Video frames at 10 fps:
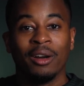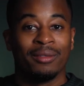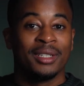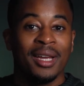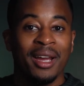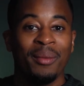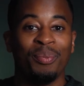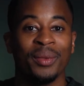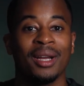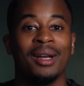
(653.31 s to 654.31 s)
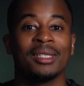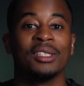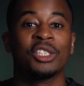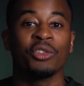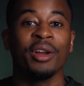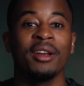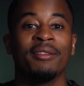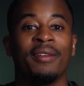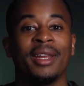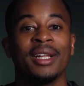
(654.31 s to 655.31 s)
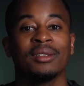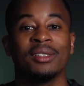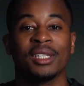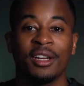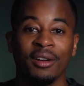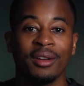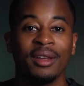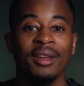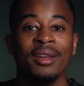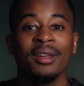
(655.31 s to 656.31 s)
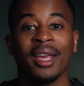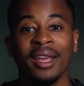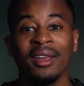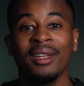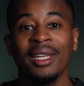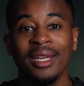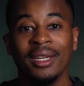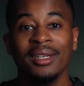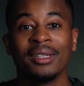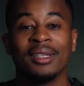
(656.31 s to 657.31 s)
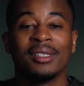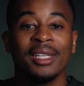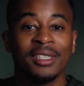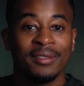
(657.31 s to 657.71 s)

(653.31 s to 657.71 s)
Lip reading: Over time, the constant strain of financial insecurity can lead to decision